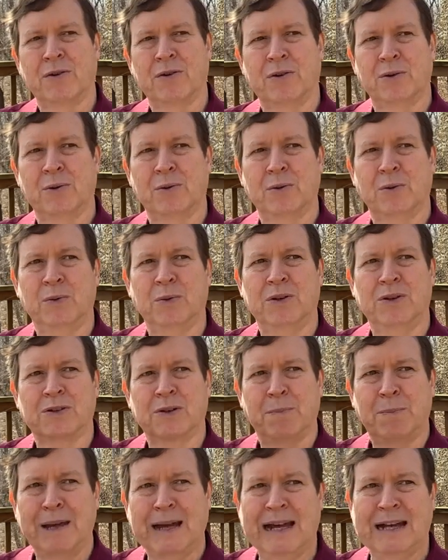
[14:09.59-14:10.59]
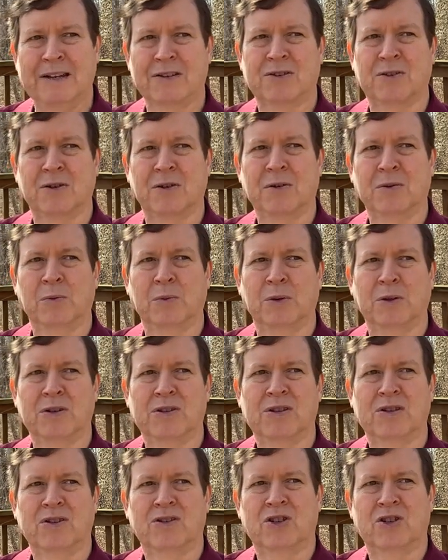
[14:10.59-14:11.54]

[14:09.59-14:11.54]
who is a pastor, was